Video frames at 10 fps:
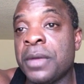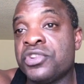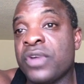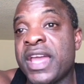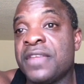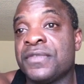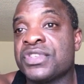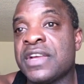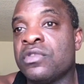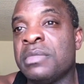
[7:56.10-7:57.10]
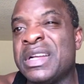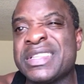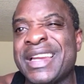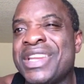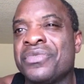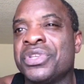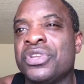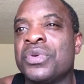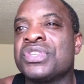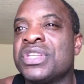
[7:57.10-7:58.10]
Tried it for several months and I didn't really
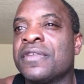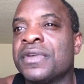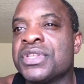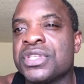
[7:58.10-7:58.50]
notice a difference.